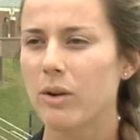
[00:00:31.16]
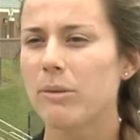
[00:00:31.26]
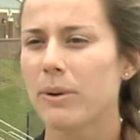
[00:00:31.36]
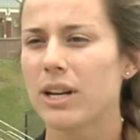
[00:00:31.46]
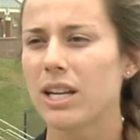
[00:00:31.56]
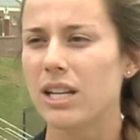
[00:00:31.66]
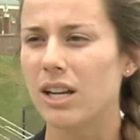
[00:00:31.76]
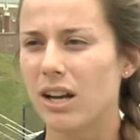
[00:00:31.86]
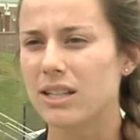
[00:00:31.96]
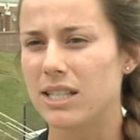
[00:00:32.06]
were a pretty
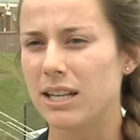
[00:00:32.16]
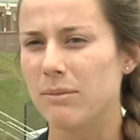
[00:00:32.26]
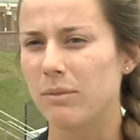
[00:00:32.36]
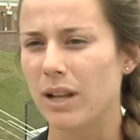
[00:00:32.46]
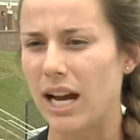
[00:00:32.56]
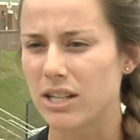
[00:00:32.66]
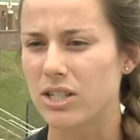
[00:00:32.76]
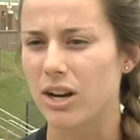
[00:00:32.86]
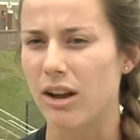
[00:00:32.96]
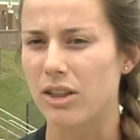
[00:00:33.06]
young team
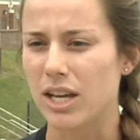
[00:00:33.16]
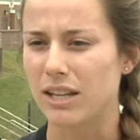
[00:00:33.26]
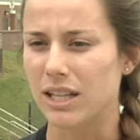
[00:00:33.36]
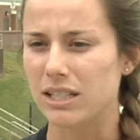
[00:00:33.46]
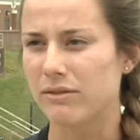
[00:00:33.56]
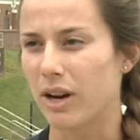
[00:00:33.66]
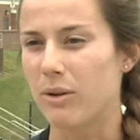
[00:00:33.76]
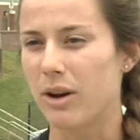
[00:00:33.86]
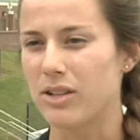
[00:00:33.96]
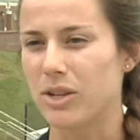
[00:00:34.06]
last year, I think, and they did
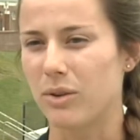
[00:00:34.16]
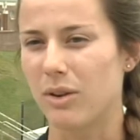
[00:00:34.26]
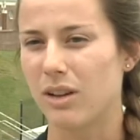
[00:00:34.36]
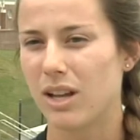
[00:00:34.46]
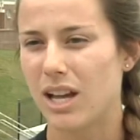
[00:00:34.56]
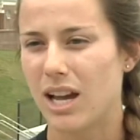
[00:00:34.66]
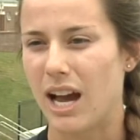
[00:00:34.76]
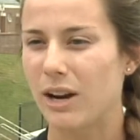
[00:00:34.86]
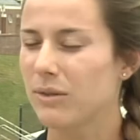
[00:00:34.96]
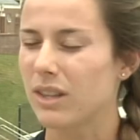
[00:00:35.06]
very well. So
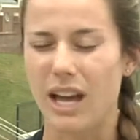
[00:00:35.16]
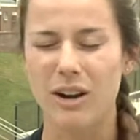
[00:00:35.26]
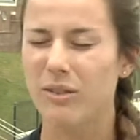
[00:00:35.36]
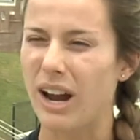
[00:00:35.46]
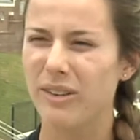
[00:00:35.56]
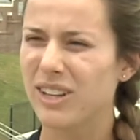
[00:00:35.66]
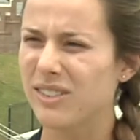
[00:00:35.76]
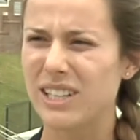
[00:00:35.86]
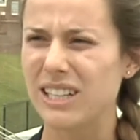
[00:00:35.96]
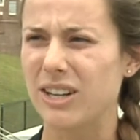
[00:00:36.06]
I really
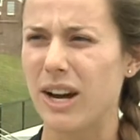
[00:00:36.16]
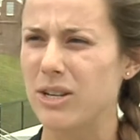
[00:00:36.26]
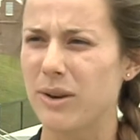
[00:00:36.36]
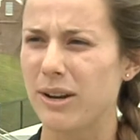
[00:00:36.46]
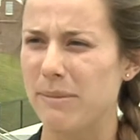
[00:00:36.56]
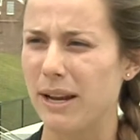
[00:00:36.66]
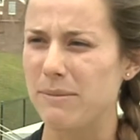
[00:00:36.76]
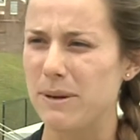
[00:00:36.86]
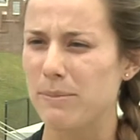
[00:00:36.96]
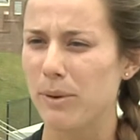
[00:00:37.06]
don't think they graduated
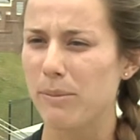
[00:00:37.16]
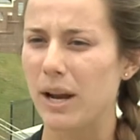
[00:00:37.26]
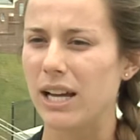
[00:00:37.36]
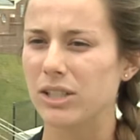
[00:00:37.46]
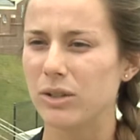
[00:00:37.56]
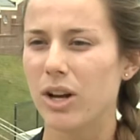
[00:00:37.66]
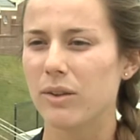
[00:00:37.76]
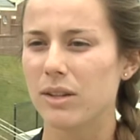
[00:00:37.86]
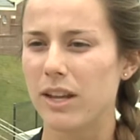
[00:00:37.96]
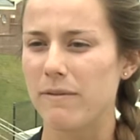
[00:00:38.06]
many people, but I do
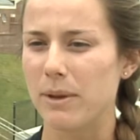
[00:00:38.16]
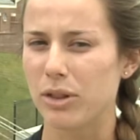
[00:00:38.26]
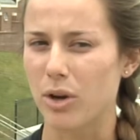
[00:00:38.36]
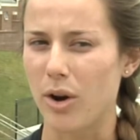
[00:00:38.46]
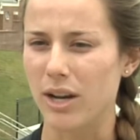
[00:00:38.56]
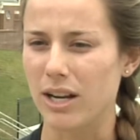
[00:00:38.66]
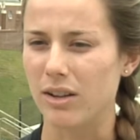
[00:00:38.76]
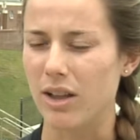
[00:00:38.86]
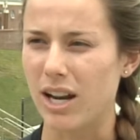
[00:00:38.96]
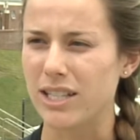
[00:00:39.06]
know that they've been throwing
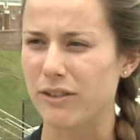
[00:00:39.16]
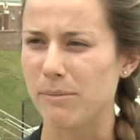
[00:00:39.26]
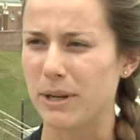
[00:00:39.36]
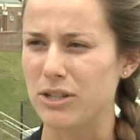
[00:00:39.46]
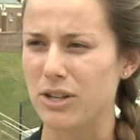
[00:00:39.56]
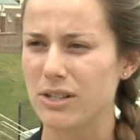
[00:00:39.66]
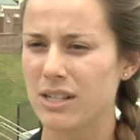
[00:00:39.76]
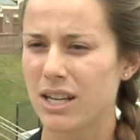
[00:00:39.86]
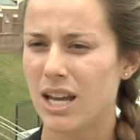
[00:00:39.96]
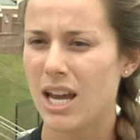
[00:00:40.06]
in a lot of different
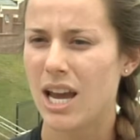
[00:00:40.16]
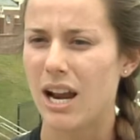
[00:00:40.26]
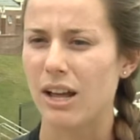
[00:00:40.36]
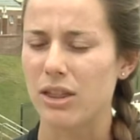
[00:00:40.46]
pitchers, and I